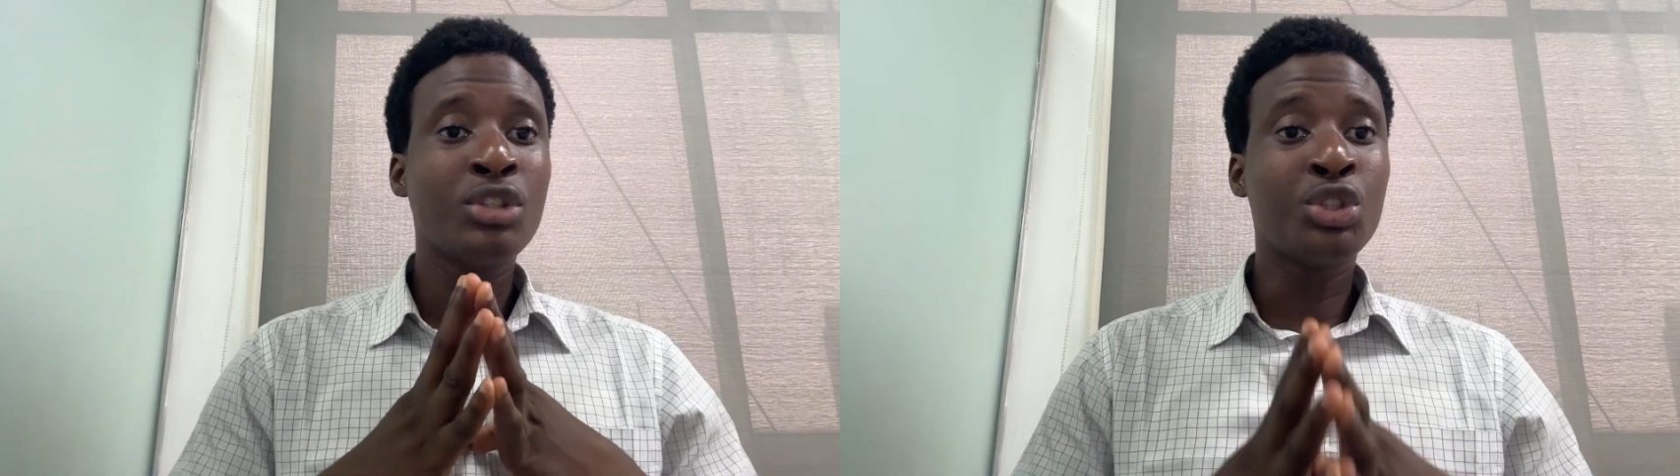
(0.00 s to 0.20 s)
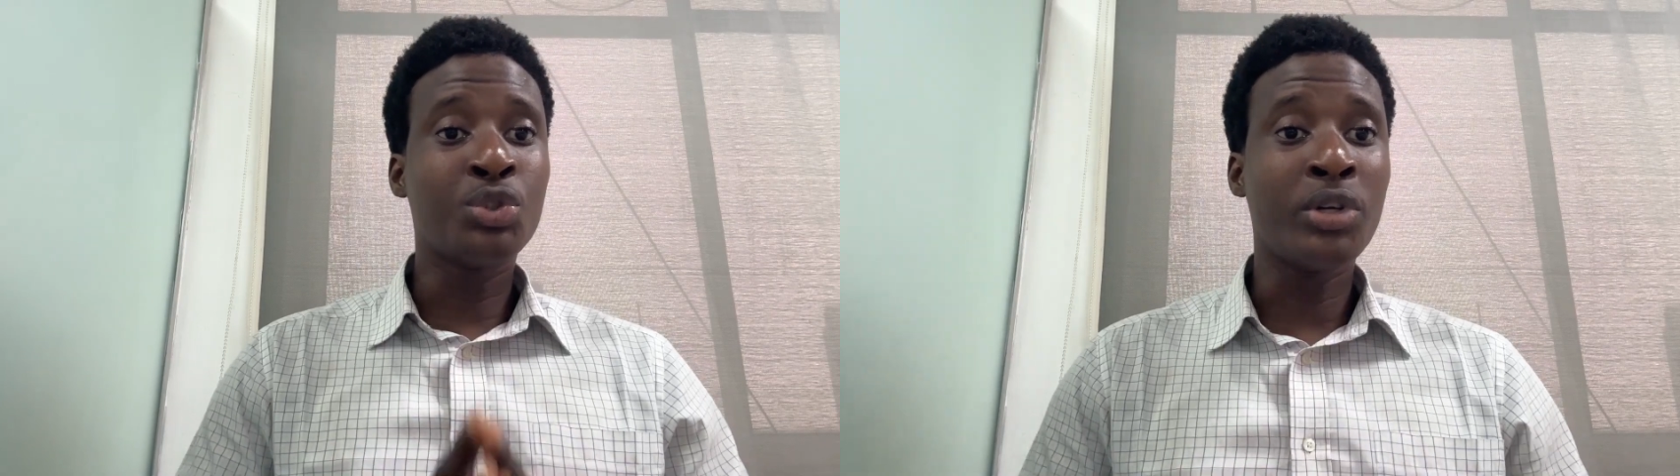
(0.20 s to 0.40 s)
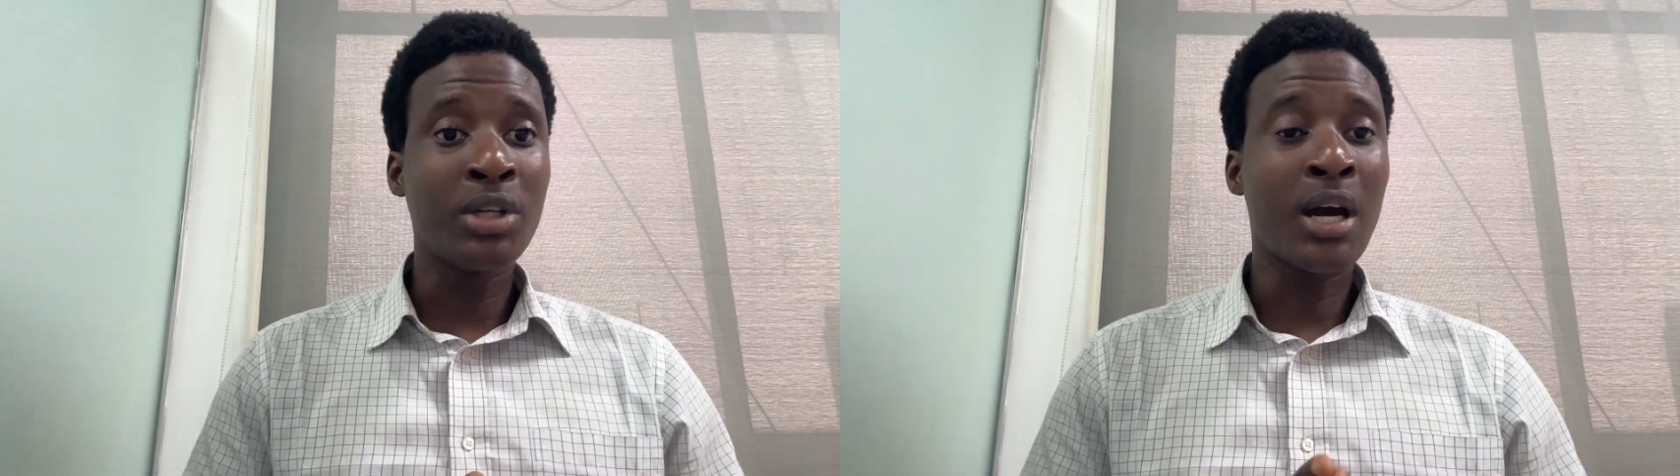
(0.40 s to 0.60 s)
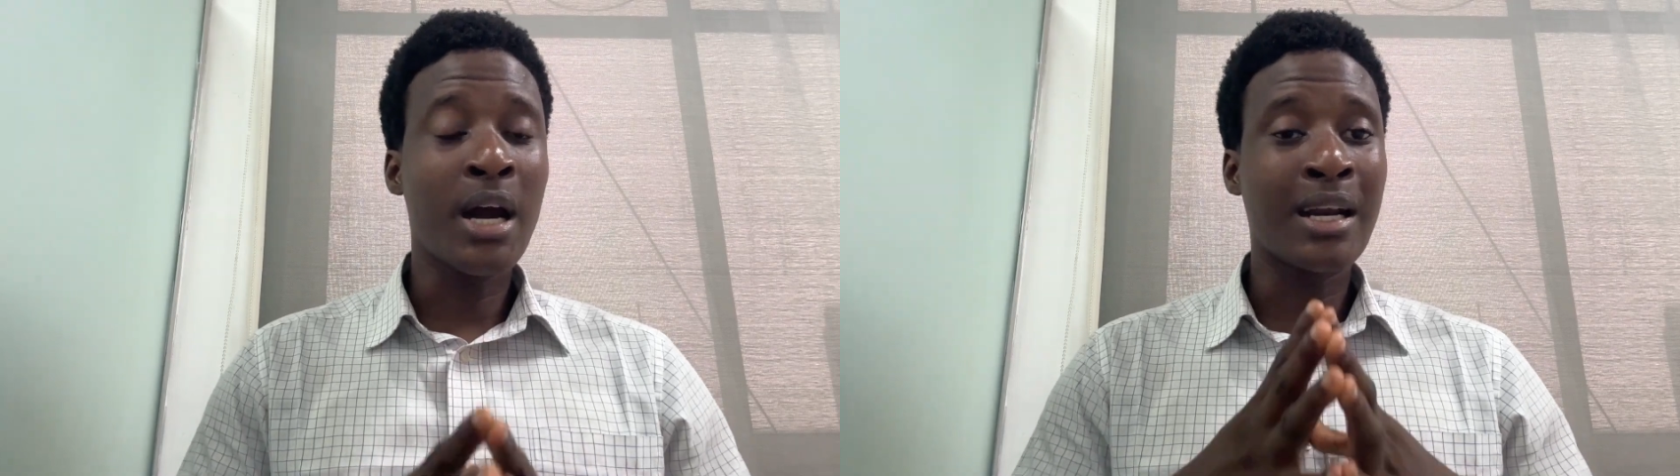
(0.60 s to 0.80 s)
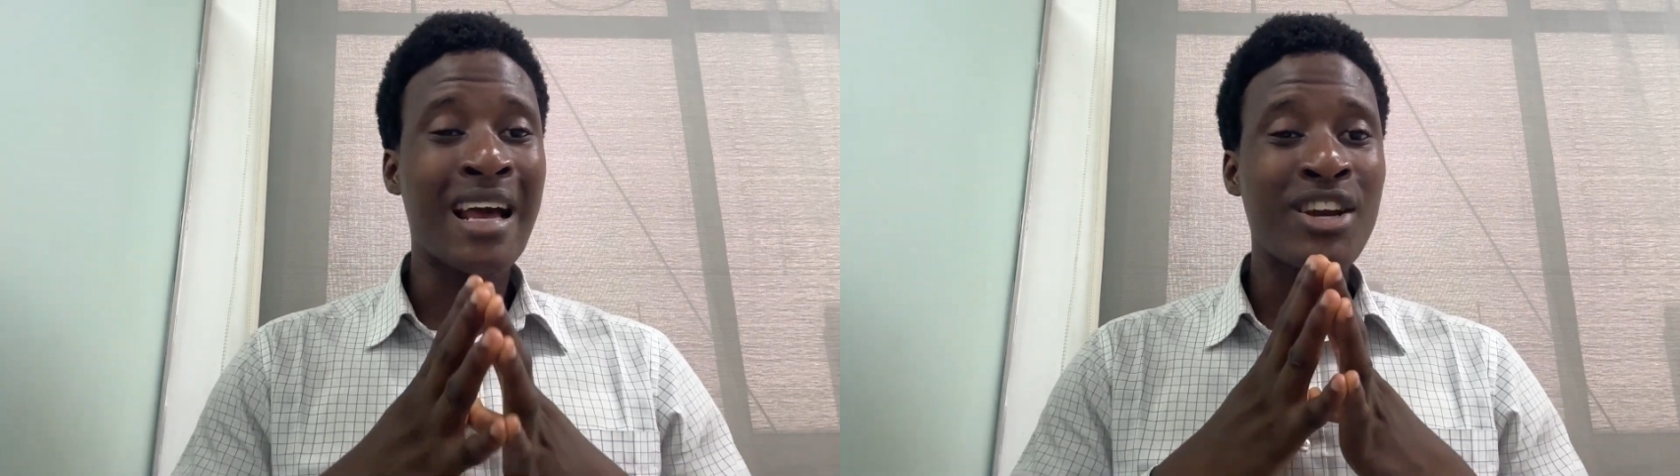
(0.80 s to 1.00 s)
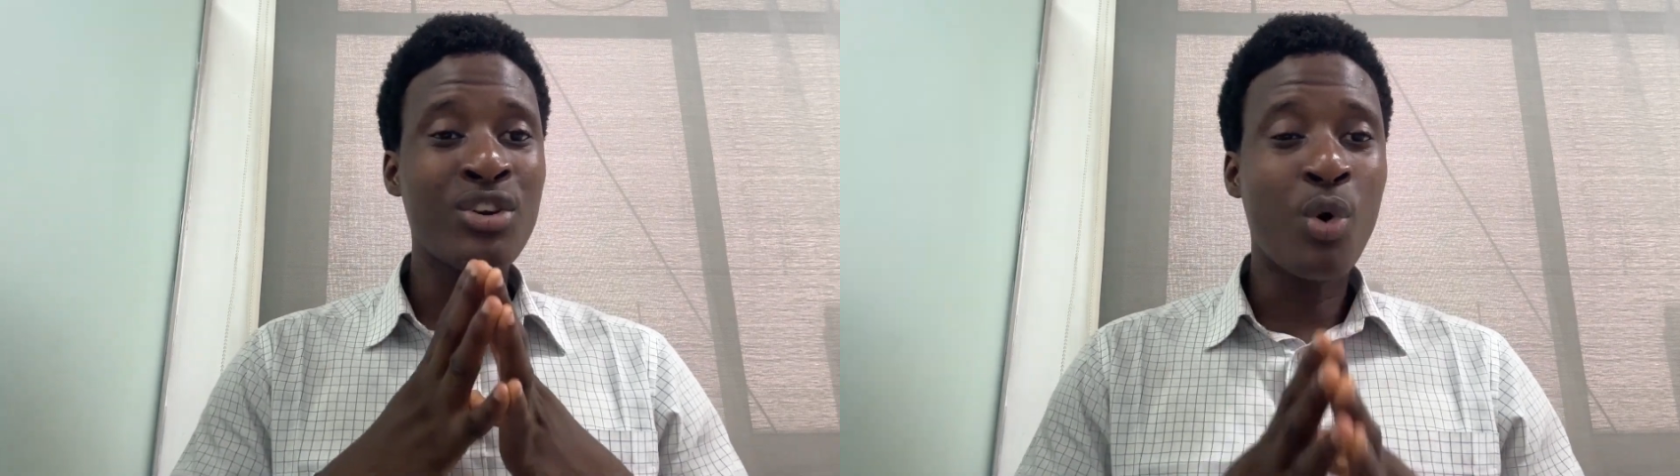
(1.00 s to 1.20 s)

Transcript: trade and I